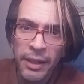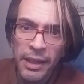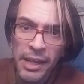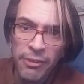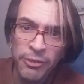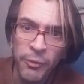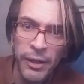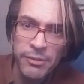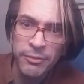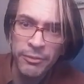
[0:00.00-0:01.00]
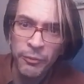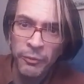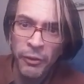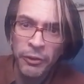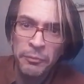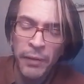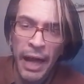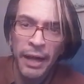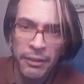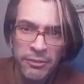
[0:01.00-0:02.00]
Hey everyone, welcome
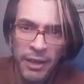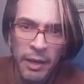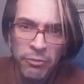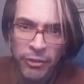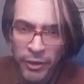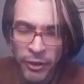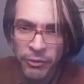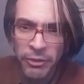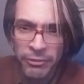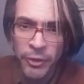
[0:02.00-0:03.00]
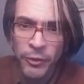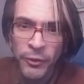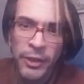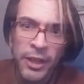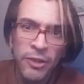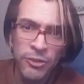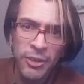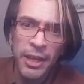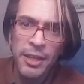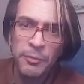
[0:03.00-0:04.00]
back. Time for another review.
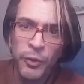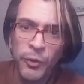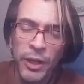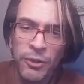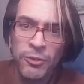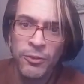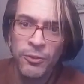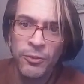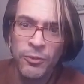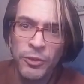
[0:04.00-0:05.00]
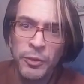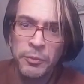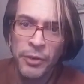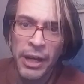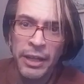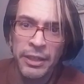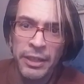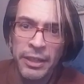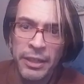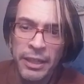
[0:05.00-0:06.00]
Today I'm going to do a
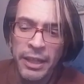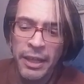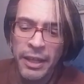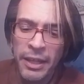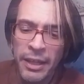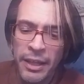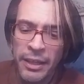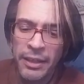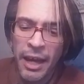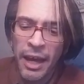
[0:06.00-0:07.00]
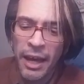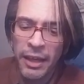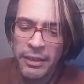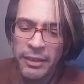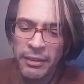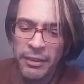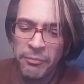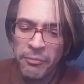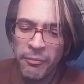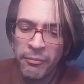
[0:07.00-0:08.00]
brandy that
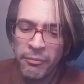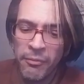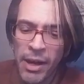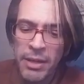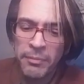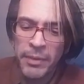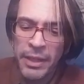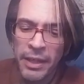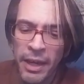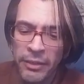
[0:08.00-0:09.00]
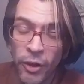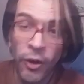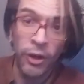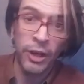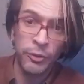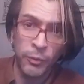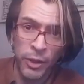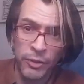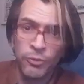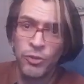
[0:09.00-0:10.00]
might be an odd
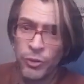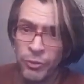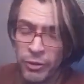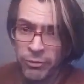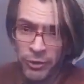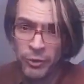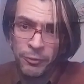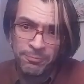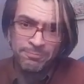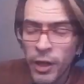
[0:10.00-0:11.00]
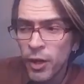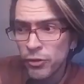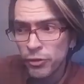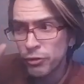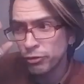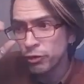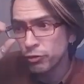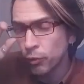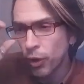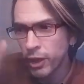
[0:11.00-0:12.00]
one to review. So if you've
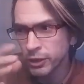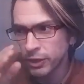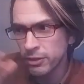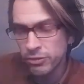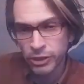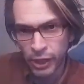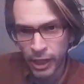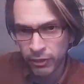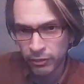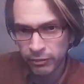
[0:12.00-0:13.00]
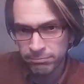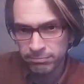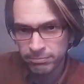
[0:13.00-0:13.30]
watched this channel